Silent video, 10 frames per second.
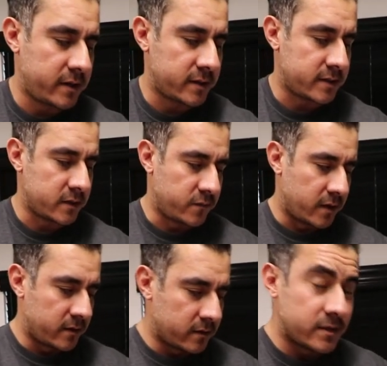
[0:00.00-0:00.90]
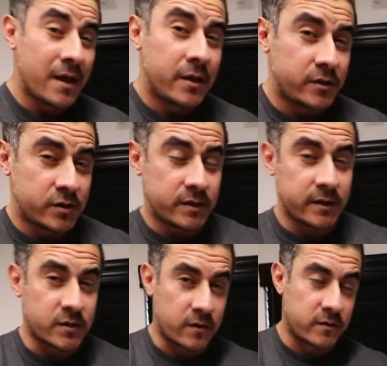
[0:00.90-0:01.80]
good sized follicles. Usually
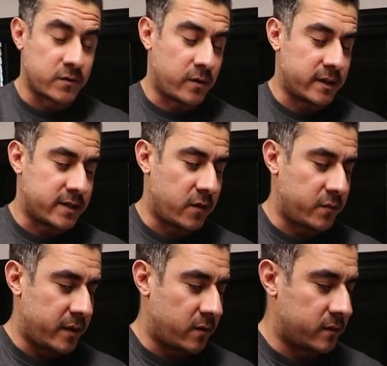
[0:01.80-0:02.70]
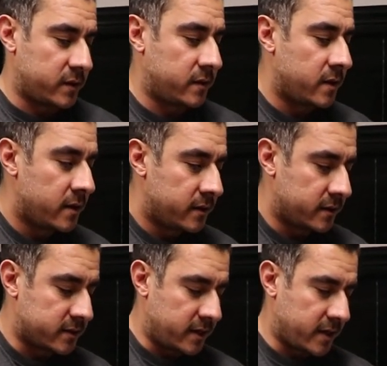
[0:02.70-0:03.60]
Turtle's the one that's helping me holding
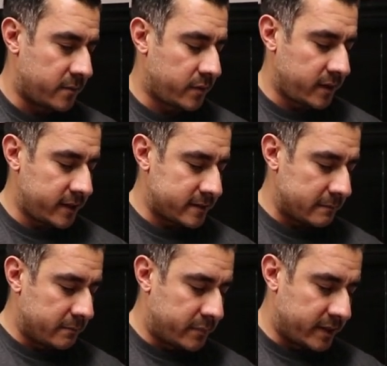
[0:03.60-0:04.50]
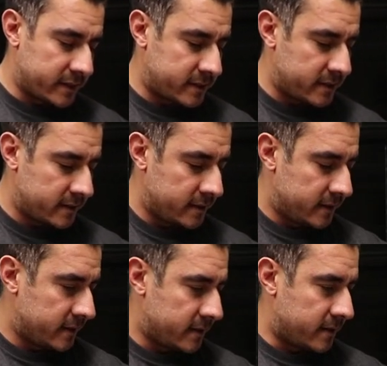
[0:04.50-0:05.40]
the snake in place, but... But
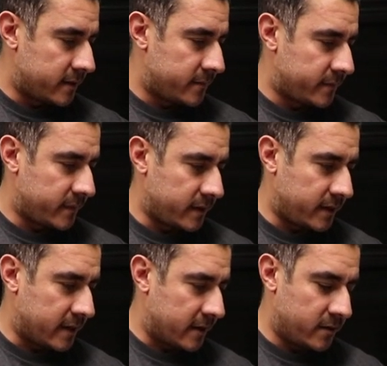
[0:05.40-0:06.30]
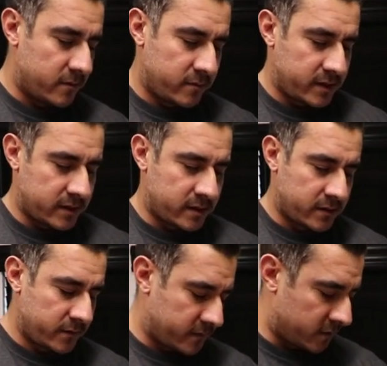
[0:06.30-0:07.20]
I'm filming today. Yeah, we need
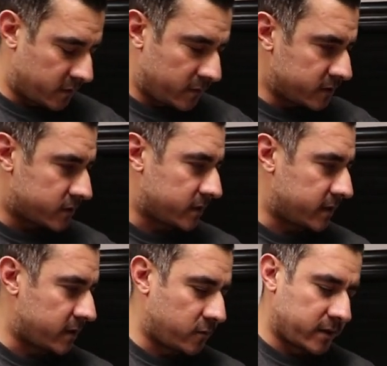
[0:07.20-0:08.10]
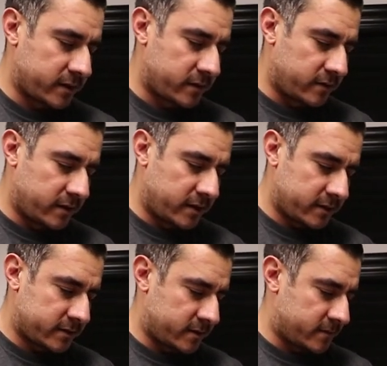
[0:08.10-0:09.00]
another filmer. We're just trying to get a quick little
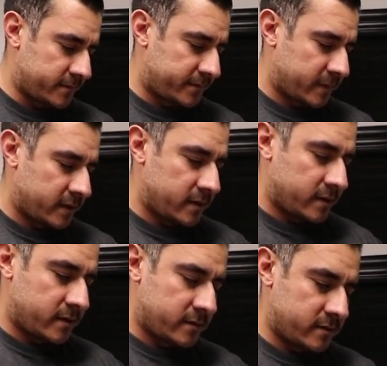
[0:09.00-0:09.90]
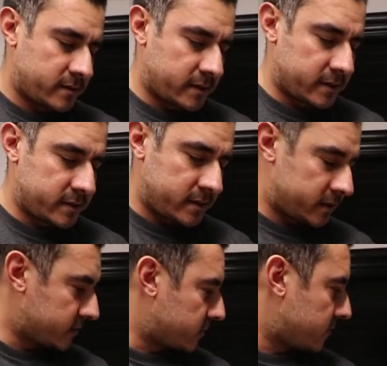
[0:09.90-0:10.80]
look, so... Like I
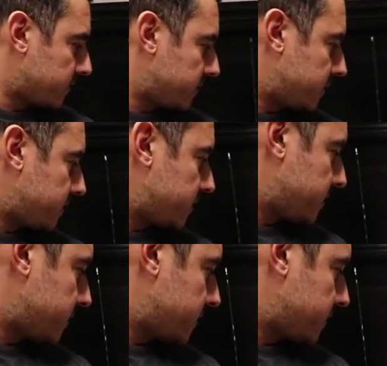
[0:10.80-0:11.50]
said, just go over here.